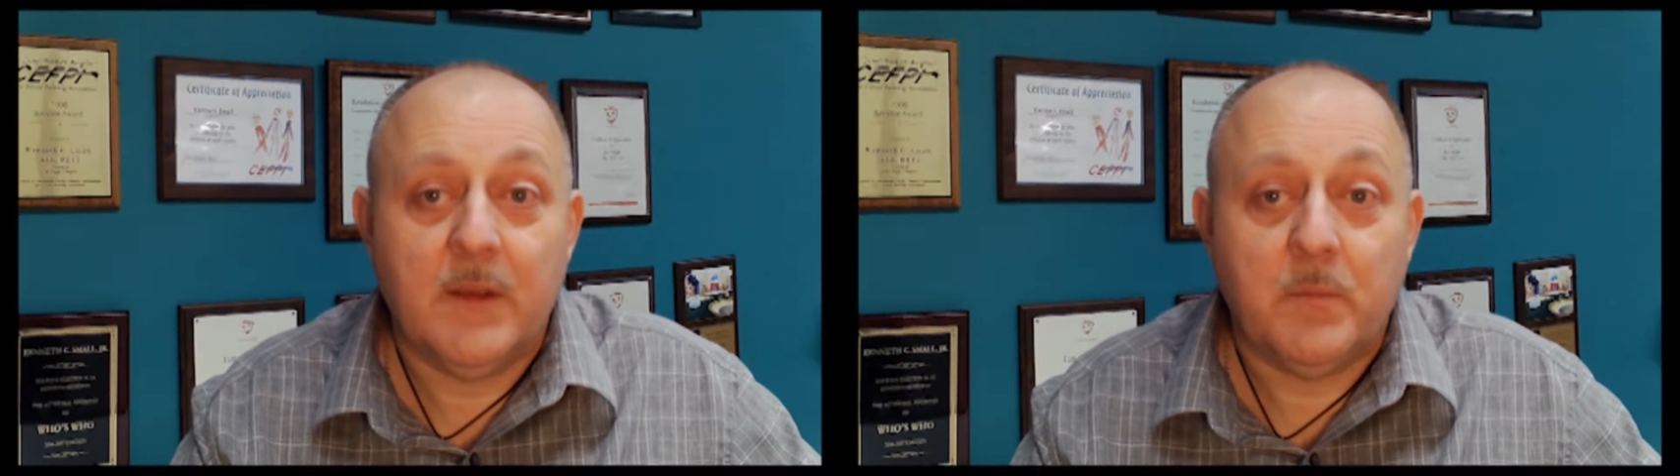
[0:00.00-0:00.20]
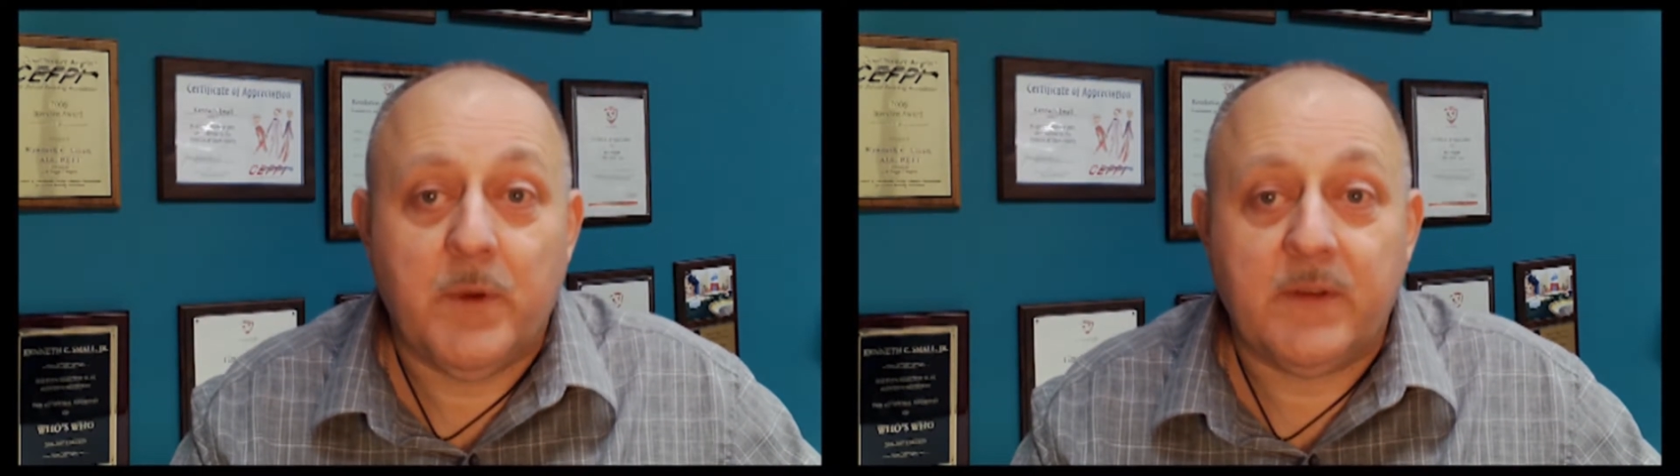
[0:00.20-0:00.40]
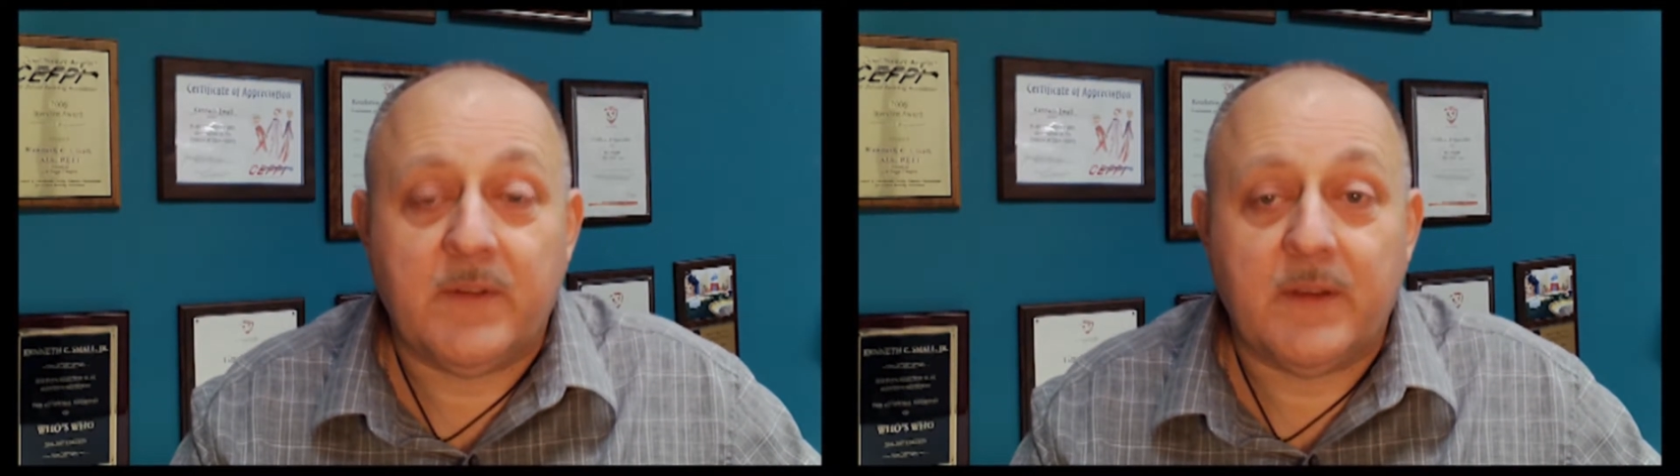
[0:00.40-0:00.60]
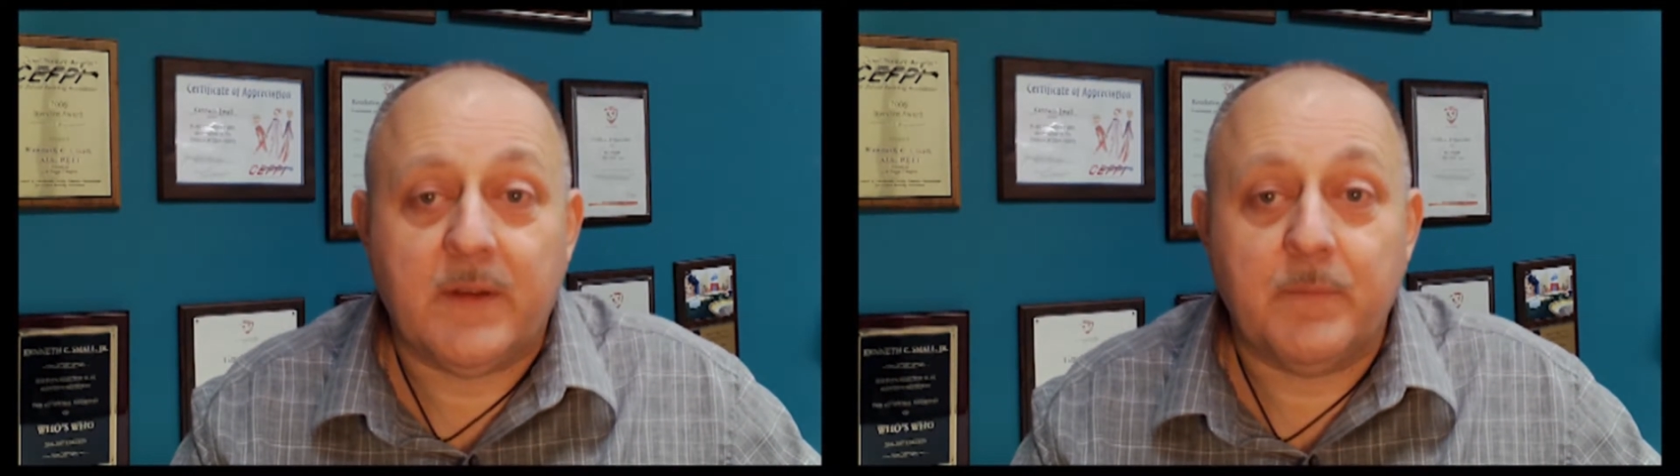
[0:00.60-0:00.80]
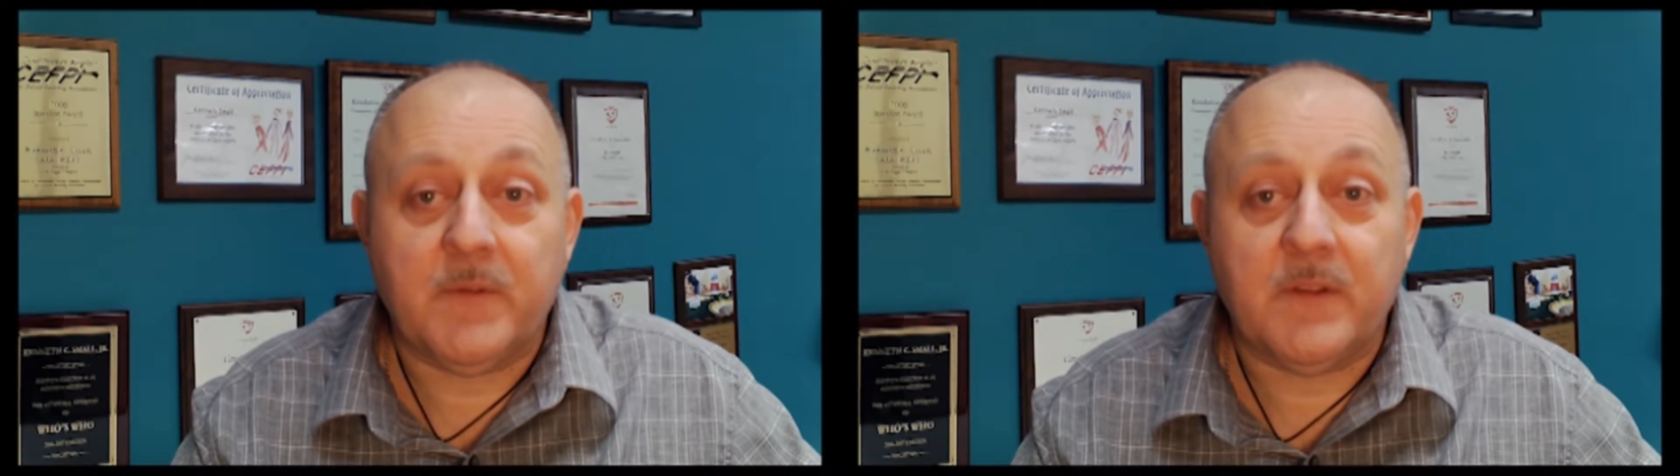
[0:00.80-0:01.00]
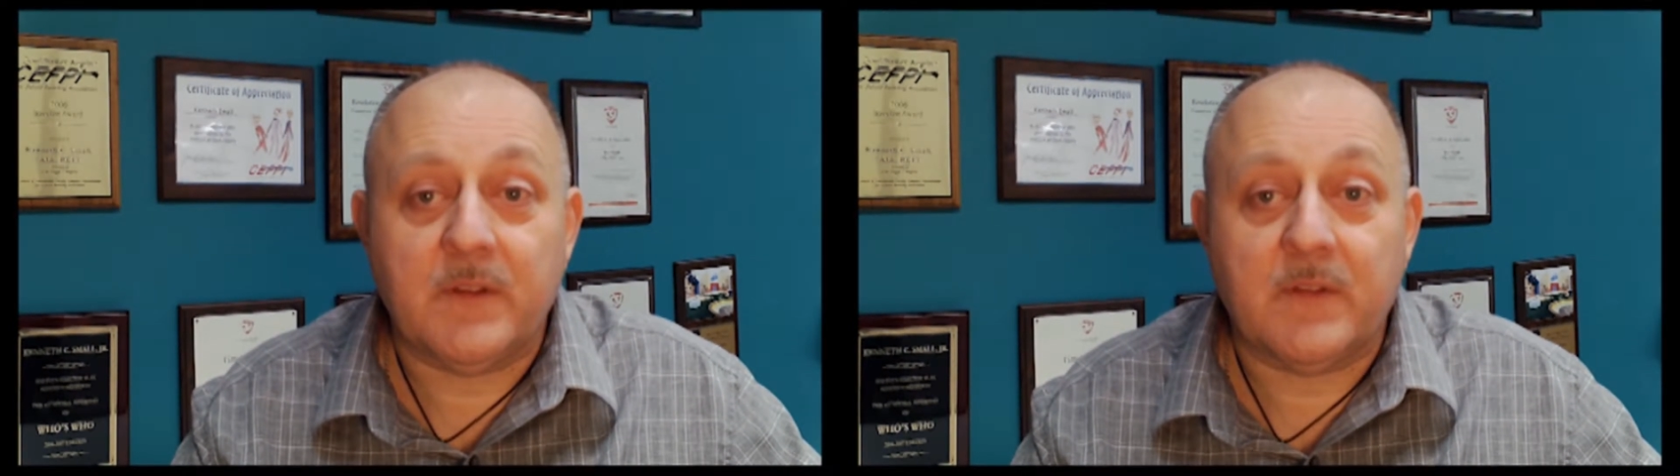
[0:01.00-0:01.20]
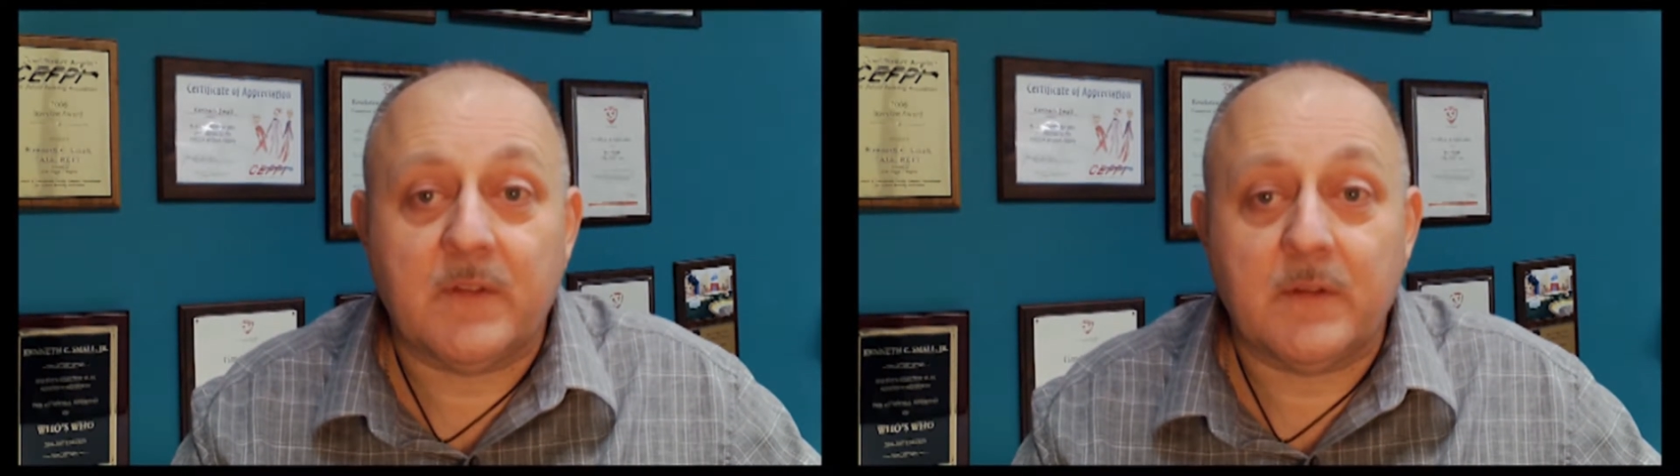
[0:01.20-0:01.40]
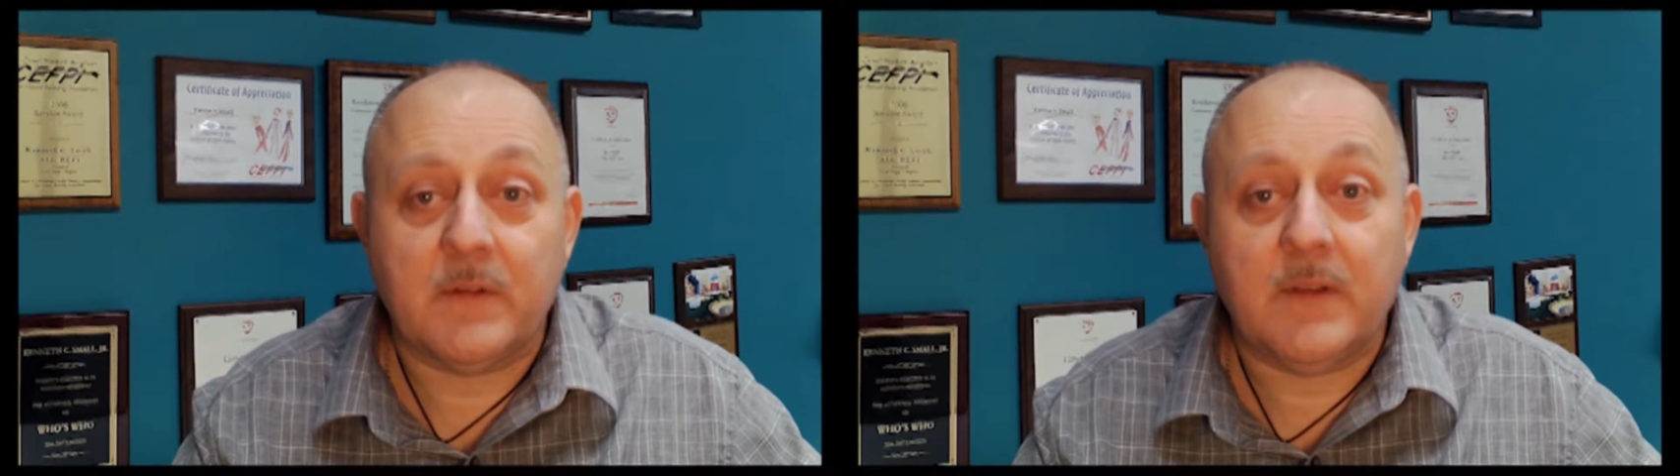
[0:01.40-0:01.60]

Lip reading: But since